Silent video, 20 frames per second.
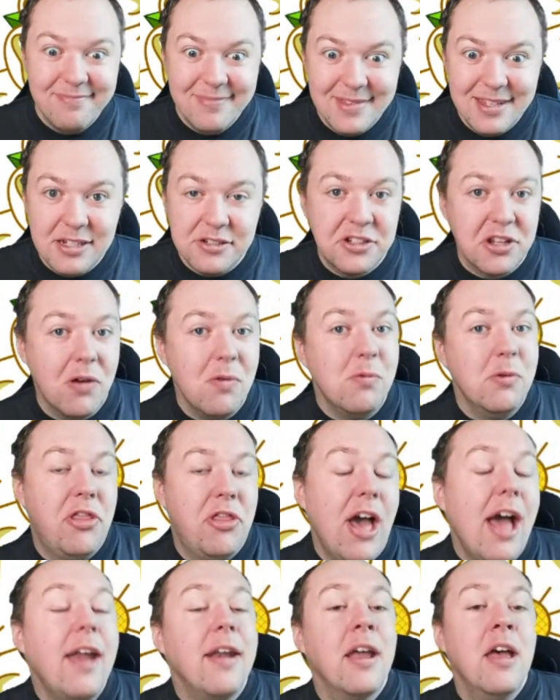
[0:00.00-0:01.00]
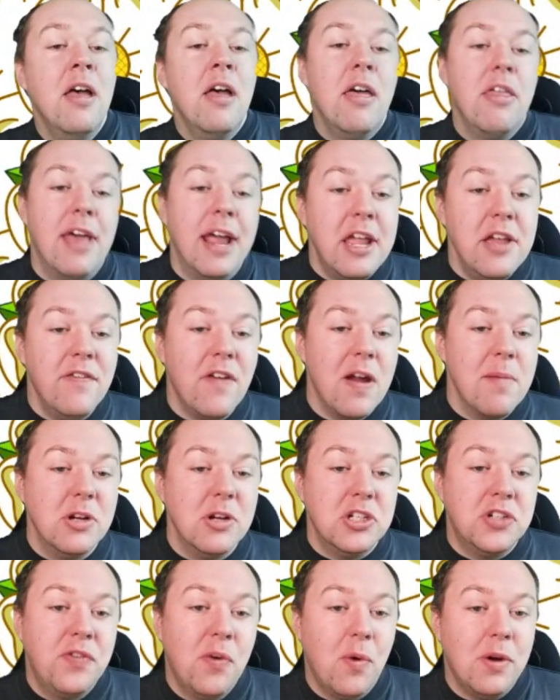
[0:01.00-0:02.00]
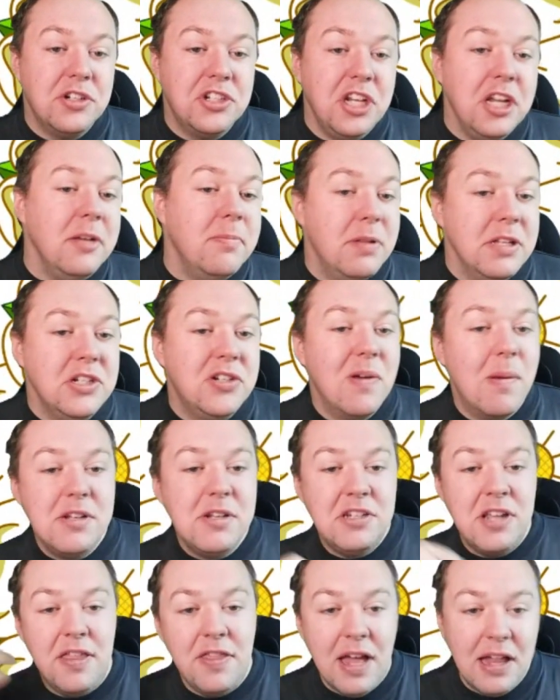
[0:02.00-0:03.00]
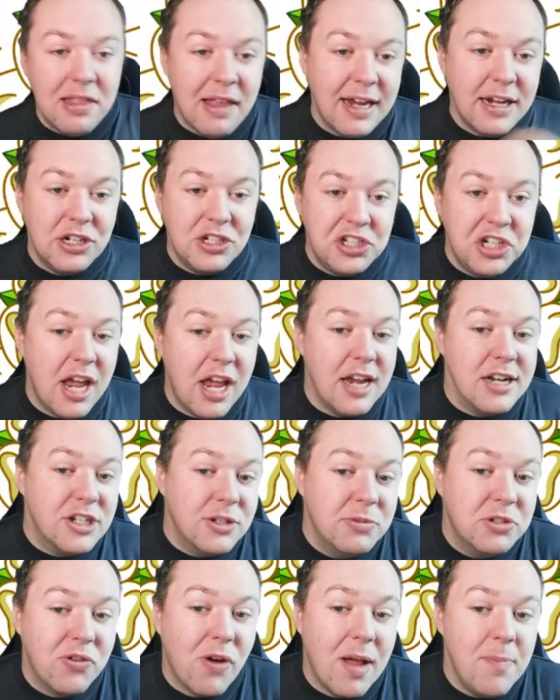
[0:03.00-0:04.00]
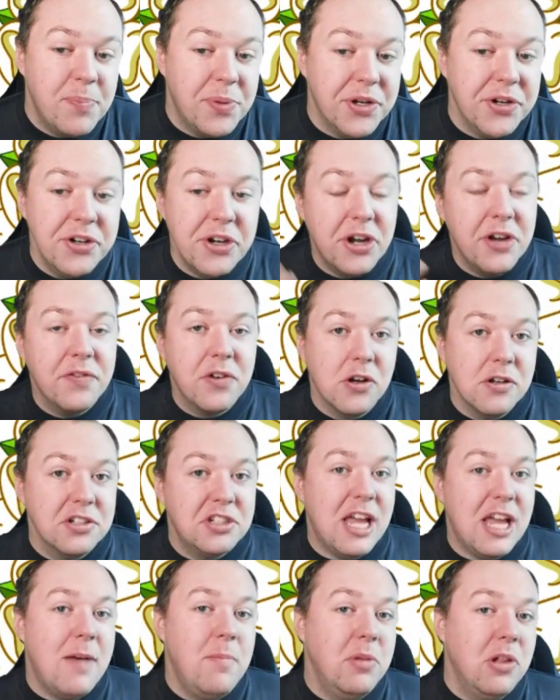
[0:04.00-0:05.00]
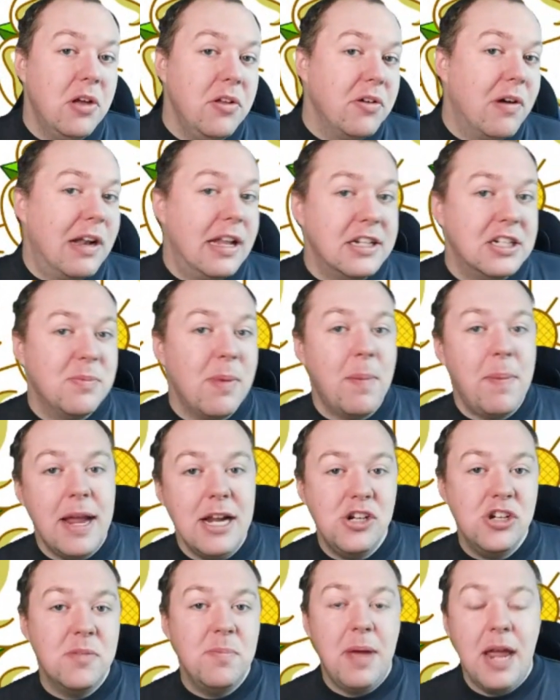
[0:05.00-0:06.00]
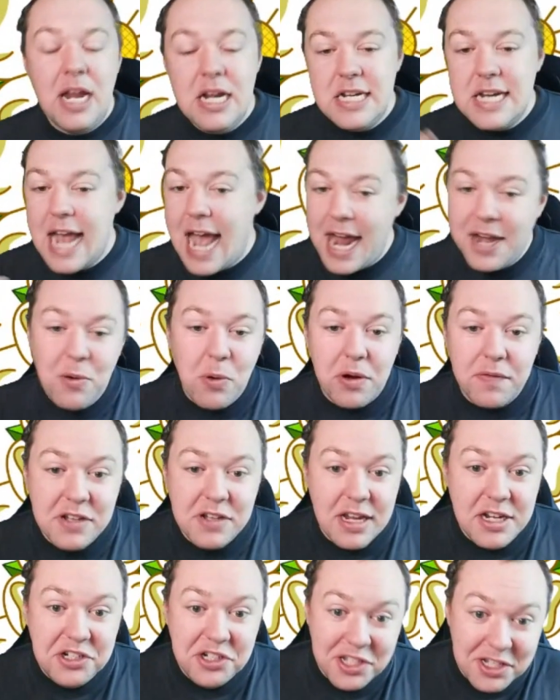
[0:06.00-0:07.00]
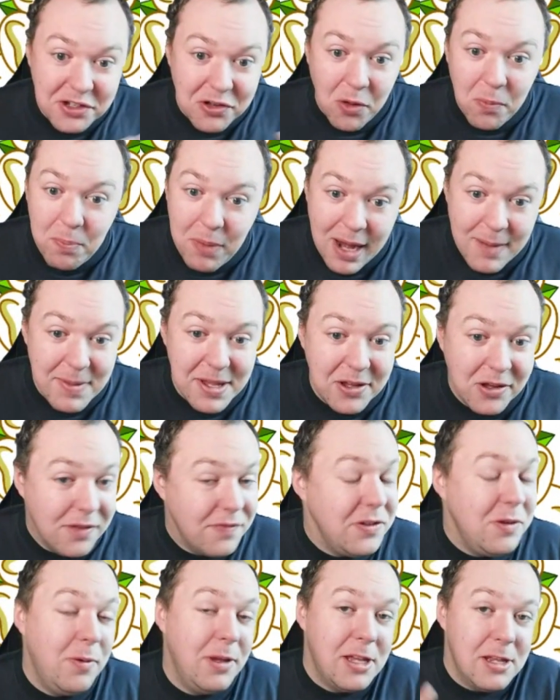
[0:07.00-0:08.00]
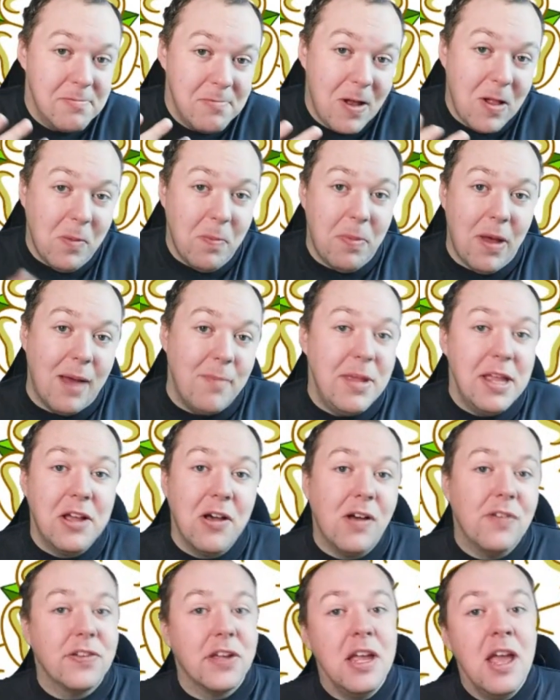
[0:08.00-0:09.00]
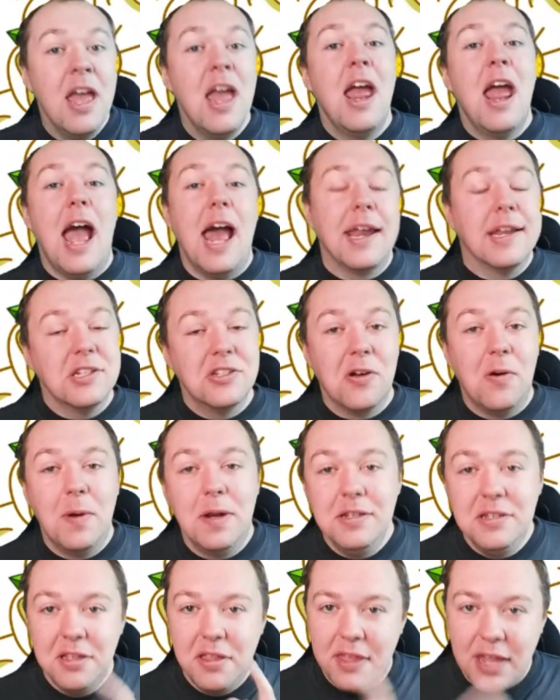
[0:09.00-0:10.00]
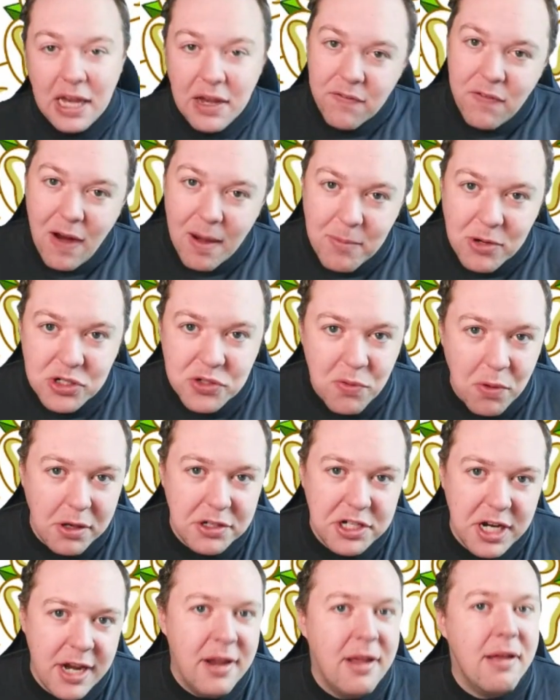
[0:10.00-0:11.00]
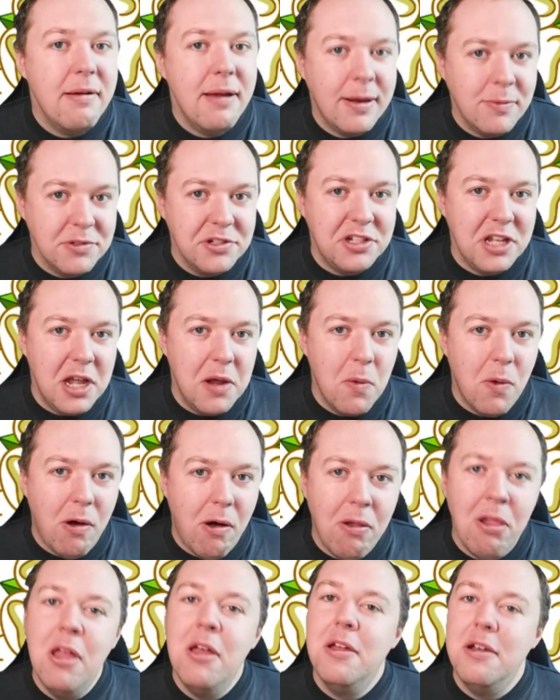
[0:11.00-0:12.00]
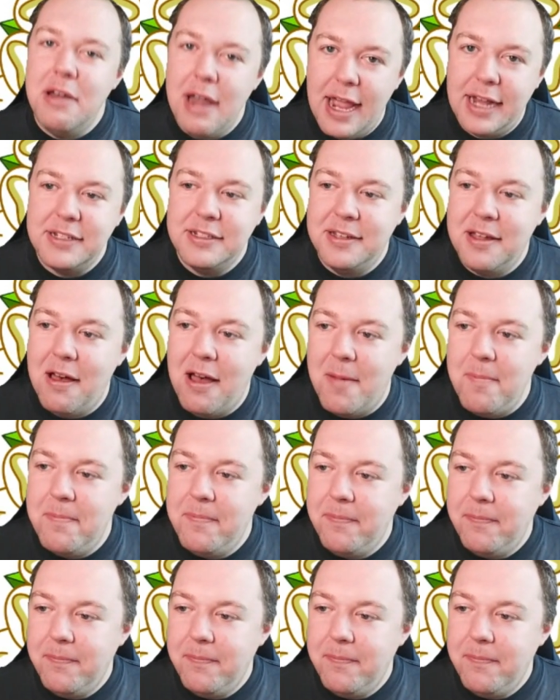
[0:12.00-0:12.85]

So with that, thank you very much for watching. Please remember to hit that like, share, and subscribe button. And of course, down below, there are links to my Patreon page and a one-off donation link called Buy Me Coffee. We can, well, buy me coffee. And as always, thank you very much for watching, and we'll see you all next time.